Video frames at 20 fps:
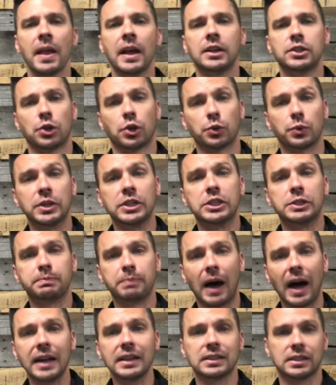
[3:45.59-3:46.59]
So the
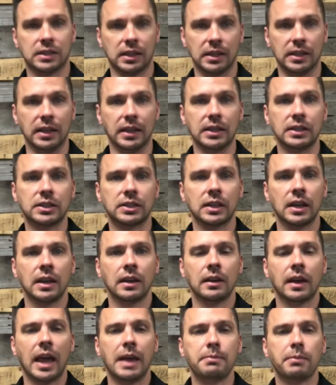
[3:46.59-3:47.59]
response to this,
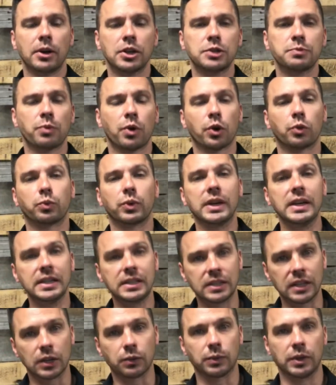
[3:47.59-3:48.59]
a much more
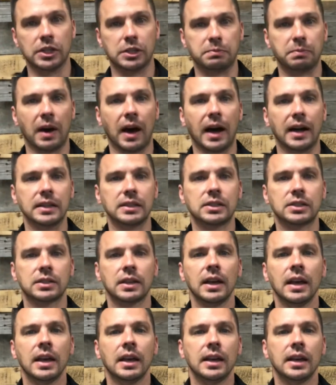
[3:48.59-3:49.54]
recent response,